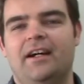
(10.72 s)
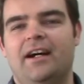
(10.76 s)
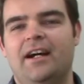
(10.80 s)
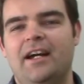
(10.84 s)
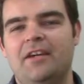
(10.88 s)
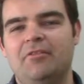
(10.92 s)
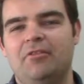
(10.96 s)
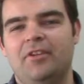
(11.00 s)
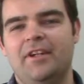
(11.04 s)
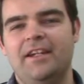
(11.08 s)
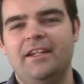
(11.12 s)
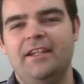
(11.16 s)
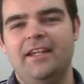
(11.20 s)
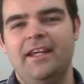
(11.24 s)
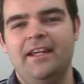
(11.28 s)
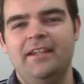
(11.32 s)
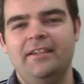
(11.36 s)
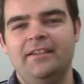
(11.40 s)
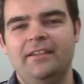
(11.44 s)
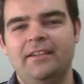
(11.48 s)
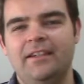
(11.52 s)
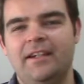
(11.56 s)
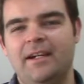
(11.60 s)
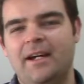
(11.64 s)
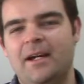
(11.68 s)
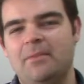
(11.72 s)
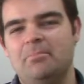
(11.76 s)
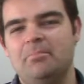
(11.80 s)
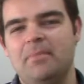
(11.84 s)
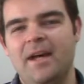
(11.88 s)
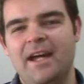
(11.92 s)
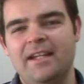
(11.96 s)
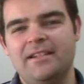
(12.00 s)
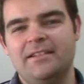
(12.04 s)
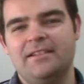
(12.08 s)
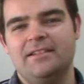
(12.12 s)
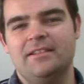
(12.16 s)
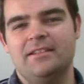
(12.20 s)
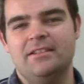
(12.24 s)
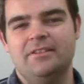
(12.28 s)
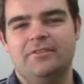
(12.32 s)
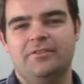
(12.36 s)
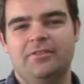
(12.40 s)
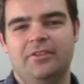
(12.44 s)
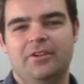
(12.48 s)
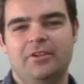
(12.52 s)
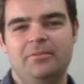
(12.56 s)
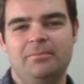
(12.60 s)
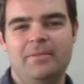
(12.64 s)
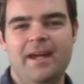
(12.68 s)
Hi everyone again, I'm Matt
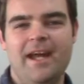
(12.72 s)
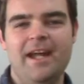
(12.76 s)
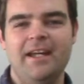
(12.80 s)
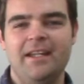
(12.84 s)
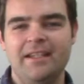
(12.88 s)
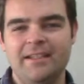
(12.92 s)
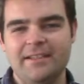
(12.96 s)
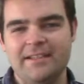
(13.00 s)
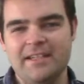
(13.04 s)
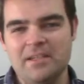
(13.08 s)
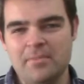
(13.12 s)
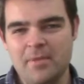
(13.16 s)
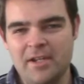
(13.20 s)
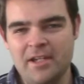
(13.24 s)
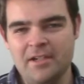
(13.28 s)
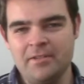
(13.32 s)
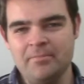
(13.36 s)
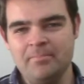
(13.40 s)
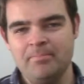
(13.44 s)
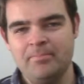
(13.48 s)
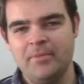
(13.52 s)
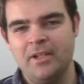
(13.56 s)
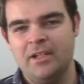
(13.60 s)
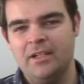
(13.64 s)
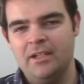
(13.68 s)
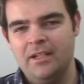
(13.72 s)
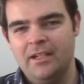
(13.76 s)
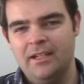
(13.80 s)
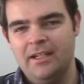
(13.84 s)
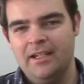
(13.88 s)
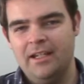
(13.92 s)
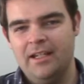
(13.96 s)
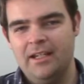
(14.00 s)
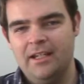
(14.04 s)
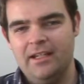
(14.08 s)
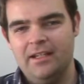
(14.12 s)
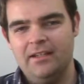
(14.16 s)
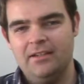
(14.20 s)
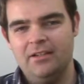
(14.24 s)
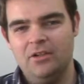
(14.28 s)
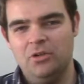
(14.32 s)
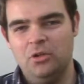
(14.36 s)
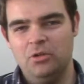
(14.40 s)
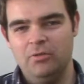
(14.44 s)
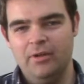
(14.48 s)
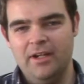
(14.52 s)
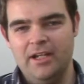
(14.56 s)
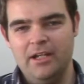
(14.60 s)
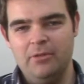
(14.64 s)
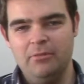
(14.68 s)
from academia, and
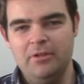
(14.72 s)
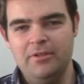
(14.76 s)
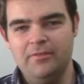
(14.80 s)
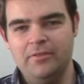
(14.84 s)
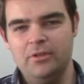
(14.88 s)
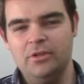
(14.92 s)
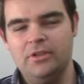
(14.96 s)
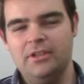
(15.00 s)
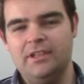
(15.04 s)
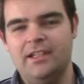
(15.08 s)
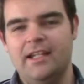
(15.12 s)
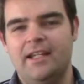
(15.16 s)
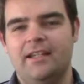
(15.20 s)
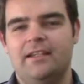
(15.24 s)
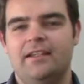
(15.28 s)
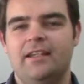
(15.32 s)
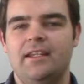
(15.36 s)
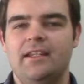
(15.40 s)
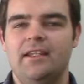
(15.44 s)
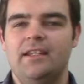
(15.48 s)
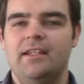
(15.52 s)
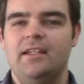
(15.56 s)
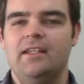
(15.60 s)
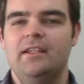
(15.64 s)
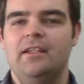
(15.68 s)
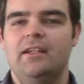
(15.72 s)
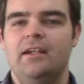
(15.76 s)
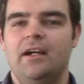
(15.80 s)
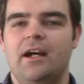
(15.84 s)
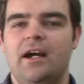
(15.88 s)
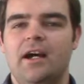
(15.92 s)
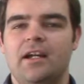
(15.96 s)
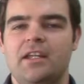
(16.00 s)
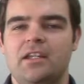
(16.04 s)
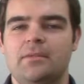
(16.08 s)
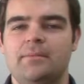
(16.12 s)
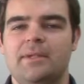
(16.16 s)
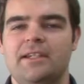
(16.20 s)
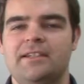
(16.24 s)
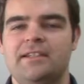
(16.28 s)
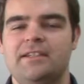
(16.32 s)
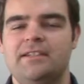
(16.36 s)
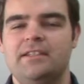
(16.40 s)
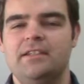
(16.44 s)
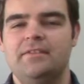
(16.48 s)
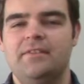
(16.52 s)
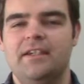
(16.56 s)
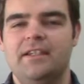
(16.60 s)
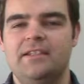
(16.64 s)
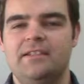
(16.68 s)
already we've looked at the
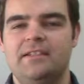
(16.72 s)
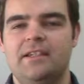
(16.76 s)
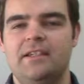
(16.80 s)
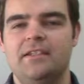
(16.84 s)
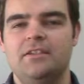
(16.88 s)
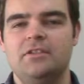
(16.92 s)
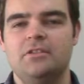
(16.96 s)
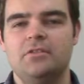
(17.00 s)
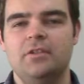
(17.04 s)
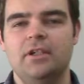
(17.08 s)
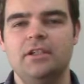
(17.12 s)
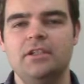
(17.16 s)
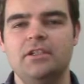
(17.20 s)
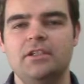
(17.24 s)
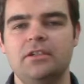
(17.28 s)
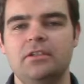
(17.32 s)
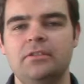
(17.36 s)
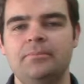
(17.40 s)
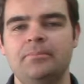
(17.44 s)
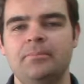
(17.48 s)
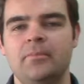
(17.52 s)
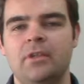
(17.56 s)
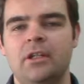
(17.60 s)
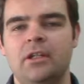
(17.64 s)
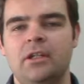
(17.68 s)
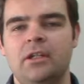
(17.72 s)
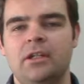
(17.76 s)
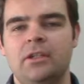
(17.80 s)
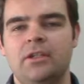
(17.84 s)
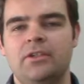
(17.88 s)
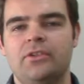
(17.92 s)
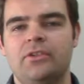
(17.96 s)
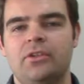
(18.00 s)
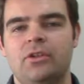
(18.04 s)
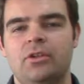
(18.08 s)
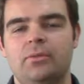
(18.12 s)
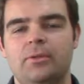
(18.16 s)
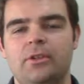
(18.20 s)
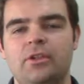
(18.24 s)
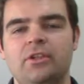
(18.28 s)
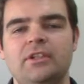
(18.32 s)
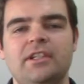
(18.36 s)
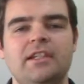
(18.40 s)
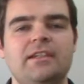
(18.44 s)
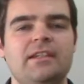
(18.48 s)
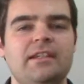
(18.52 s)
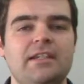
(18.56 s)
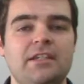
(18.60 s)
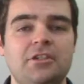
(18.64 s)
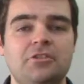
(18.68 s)
argumentative essay structure. So we looked
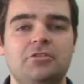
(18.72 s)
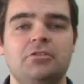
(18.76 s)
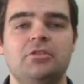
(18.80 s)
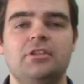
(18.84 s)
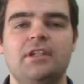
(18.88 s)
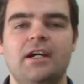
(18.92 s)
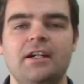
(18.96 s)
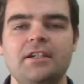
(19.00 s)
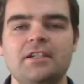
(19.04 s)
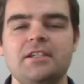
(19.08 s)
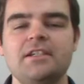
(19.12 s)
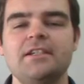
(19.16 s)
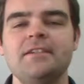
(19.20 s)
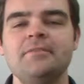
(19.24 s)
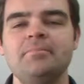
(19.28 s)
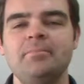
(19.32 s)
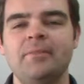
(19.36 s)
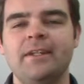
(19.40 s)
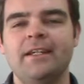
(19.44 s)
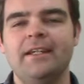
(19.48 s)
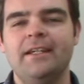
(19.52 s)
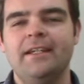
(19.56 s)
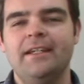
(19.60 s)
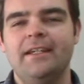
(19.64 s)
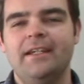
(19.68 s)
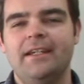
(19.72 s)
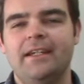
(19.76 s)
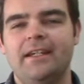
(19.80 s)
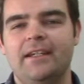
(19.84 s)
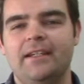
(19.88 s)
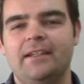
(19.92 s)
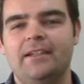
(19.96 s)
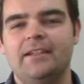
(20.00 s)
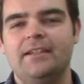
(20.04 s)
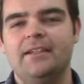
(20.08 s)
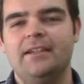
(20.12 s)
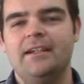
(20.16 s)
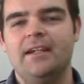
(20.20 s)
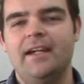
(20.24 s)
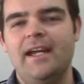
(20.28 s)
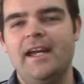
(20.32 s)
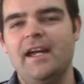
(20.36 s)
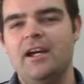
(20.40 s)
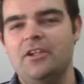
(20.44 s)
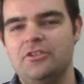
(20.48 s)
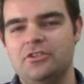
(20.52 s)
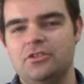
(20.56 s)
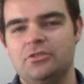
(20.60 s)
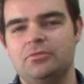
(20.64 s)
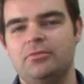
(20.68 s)
at the introduction and
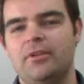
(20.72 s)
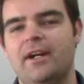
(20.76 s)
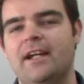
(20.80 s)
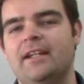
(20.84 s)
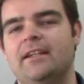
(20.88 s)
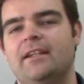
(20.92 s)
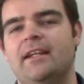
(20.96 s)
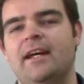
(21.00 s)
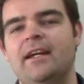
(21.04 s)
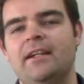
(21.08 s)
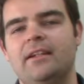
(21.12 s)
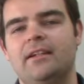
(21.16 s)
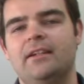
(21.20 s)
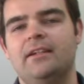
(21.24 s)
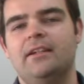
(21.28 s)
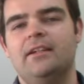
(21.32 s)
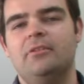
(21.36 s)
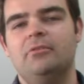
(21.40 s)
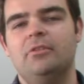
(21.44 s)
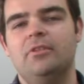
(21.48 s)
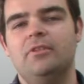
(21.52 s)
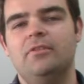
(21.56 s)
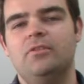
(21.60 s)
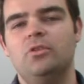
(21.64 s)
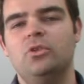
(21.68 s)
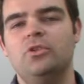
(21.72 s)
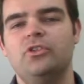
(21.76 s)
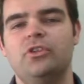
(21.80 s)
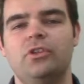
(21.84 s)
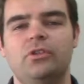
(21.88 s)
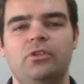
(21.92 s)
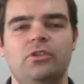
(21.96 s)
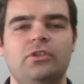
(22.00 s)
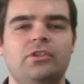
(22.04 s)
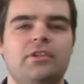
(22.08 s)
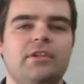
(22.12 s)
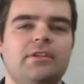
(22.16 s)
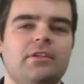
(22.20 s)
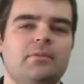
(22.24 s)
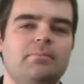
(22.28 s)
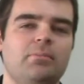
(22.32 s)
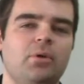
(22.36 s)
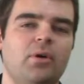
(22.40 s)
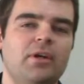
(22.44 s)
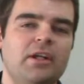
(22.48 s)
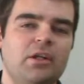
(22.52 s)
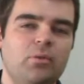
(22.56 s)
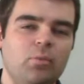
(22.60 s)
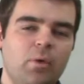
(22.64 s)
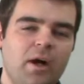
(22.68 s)
how to write that. We've also looked at the
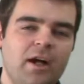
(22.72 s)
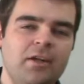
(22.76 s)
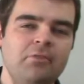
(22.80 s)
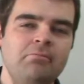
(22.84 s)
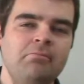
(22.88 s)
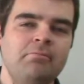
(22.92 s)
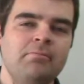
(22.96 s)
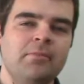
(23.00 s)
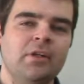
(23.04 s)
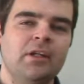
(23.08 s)
body 1,